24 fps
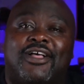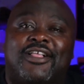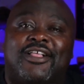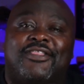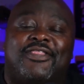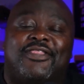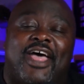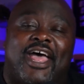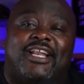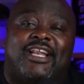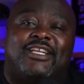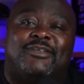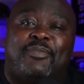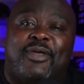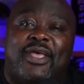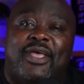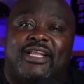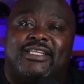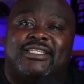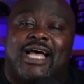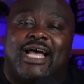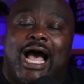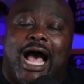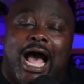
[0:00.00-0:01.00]
that
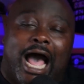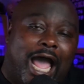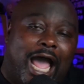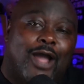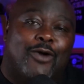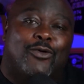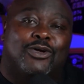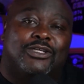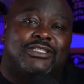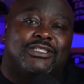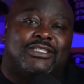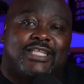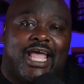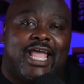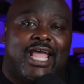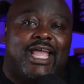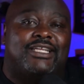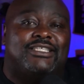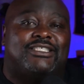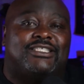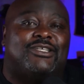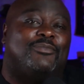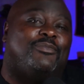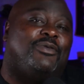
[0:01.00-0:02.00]
picked Iowa
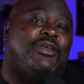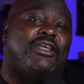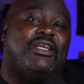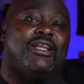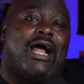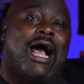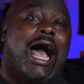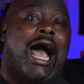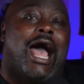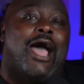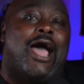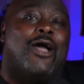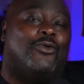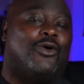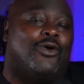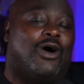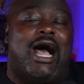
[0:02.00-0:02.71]
State to beat Iowa.